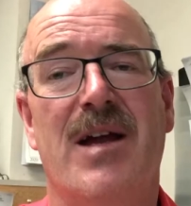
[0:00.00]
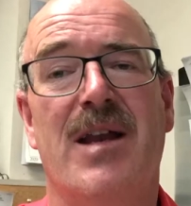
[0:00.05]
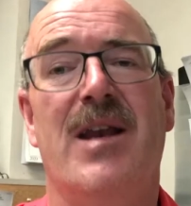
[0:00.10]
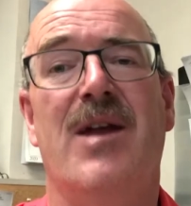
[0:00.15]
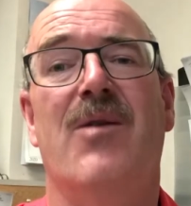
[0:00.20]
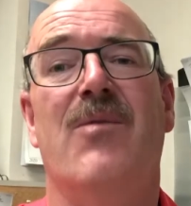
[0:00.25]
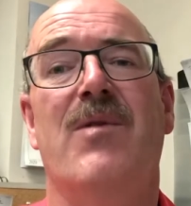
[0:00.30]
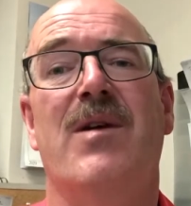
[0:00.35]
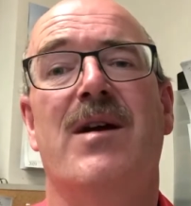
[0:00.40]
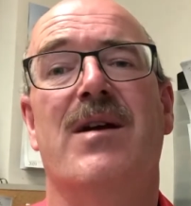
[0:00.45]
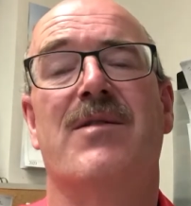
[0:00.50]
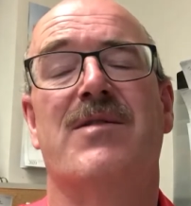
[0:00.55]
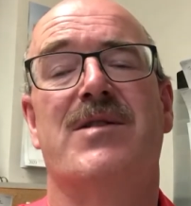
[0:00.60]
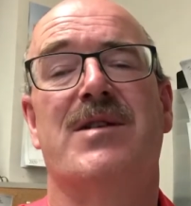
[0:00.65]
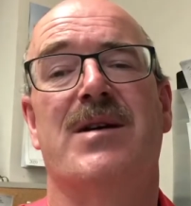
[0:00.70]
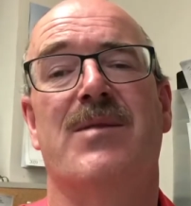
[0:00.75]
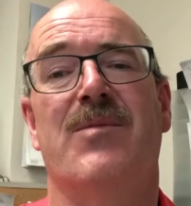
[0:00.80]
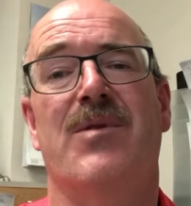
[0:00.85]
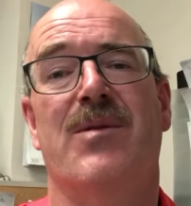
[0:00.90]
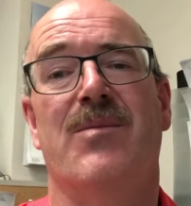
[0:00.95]
Now, we have
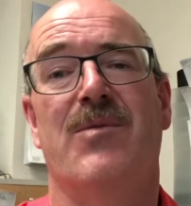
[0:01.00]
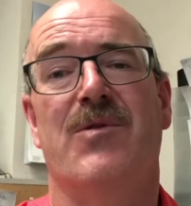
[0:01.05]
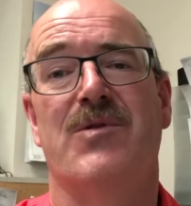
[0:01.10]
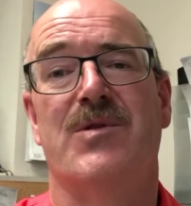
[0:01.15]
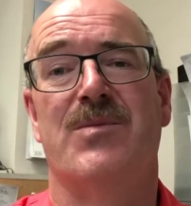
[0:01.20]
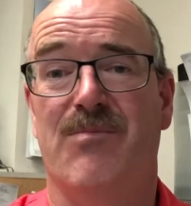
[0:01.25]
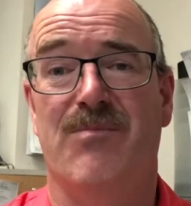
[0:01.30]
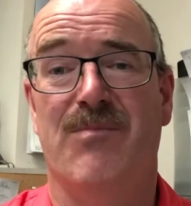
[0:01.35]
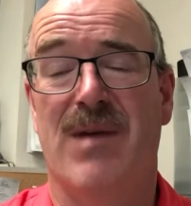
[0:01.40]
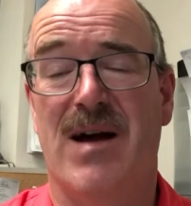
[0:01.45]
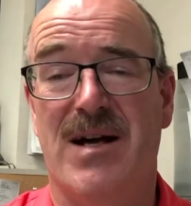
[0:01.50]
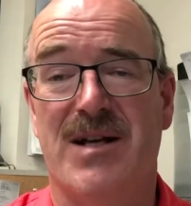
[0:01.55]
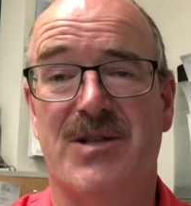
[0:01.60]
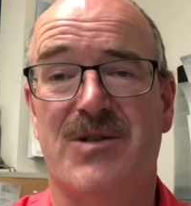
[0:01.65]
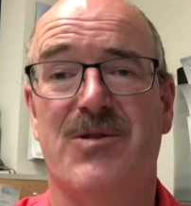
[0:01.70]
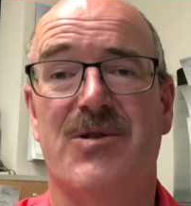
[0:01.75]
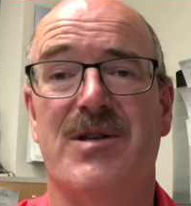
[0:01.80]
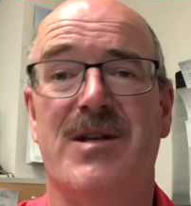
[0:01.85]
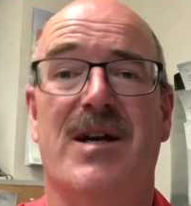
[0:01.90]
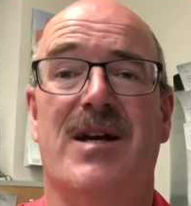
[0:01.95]
some of the most
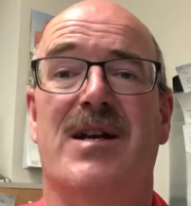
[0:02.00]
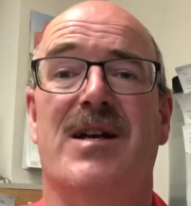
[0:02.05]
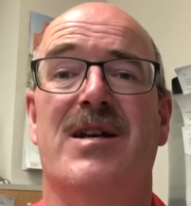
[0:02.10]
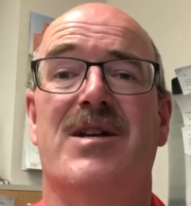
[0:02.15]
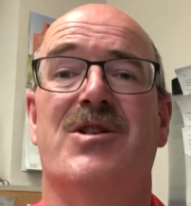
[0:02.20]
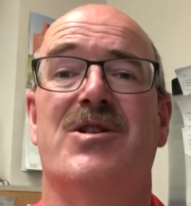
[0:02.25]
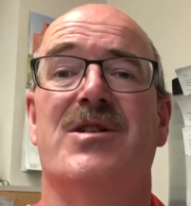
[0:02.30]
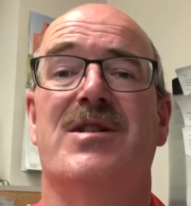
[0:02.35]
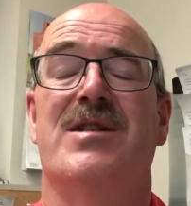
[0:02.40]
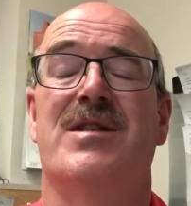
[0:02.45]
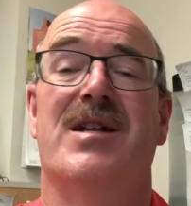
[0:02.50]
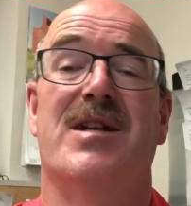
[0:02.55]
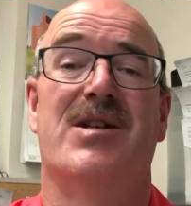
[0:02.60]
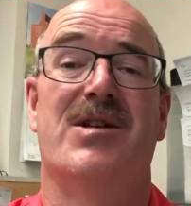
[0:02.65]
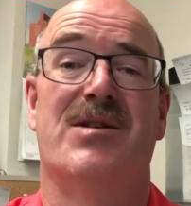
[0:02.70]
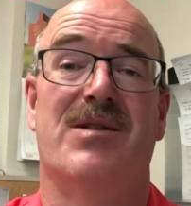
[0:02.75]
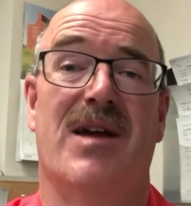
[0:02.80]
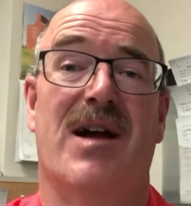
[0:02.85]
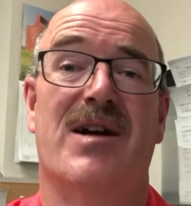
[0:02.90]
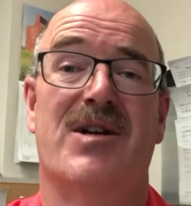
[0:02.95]
master technicians that
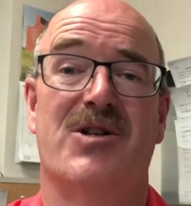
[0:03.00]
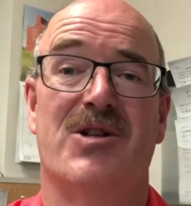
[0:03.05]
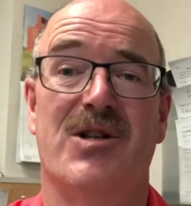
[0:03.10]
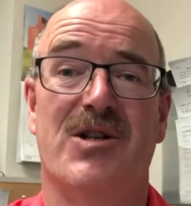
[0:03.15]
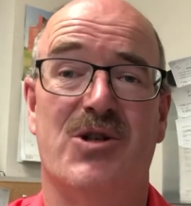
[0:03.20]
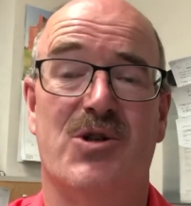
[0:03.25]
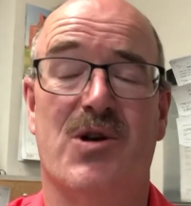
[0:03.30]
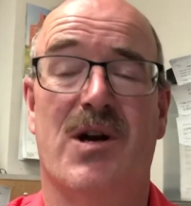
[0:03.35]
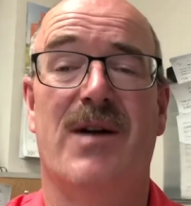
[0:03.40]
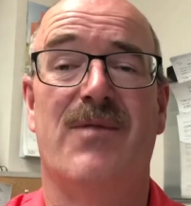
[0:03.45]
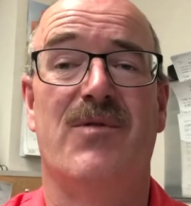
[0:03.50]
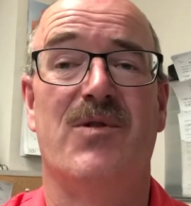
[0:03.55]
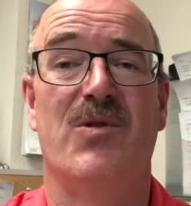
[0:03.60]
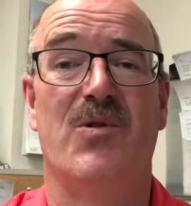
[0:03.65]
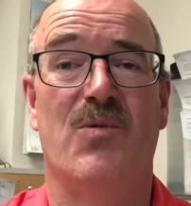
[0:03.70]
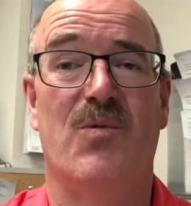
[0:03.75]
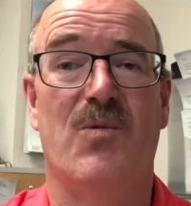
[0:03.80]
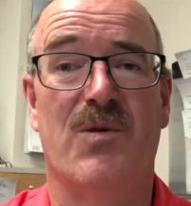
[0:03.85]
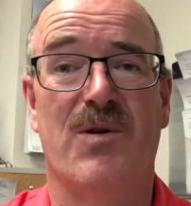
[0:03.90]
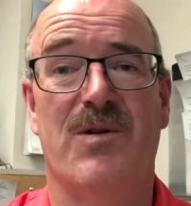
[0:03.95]
actually travel the
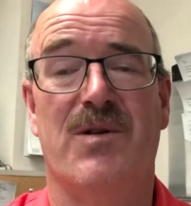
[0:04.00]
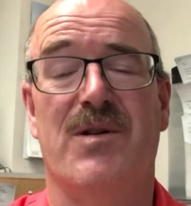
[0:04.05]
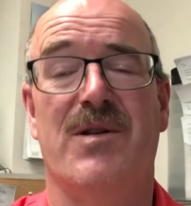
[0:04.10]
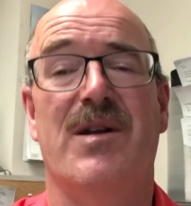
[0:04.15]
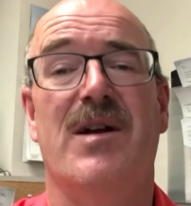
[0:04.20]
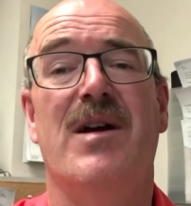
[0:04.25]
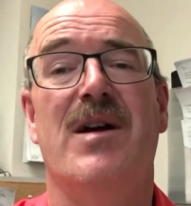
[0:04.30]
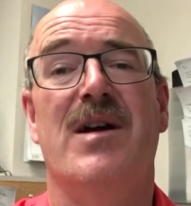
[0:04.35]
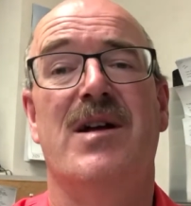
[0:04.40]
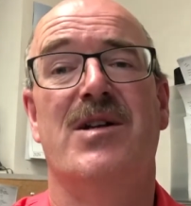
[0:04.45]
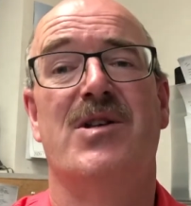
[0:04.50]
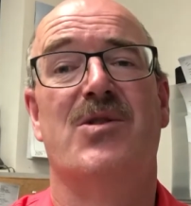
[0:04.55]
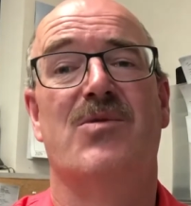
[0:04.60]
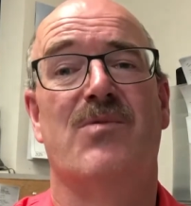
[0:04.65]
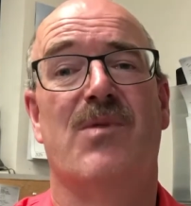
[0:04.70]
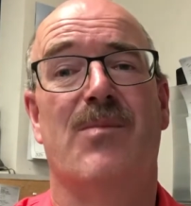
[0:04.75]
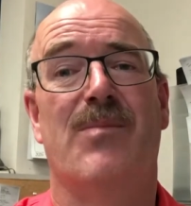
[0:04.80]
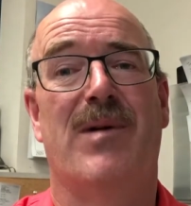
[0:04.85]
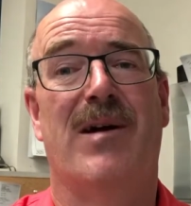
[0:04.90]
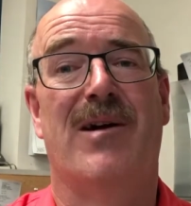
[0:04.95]
world to
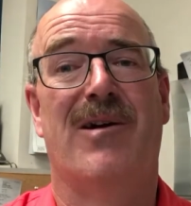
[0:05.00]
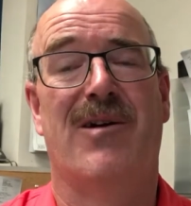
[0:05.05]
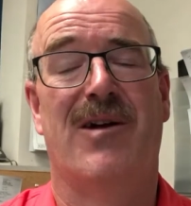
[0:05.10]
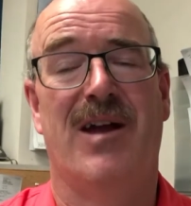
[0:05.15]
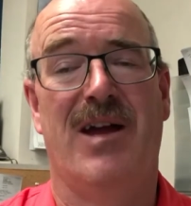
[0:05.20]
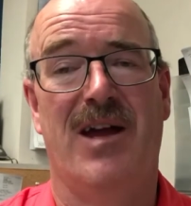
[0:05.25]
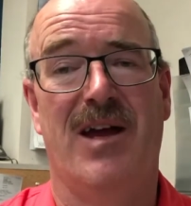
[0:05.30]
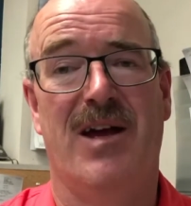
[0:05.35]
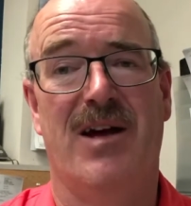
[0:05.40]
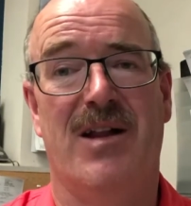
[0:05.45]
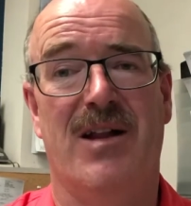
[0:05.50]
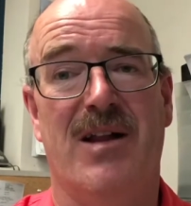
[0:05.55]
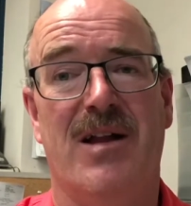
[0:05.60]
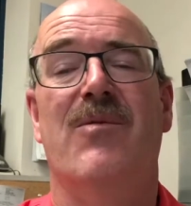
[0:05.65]
repair hail.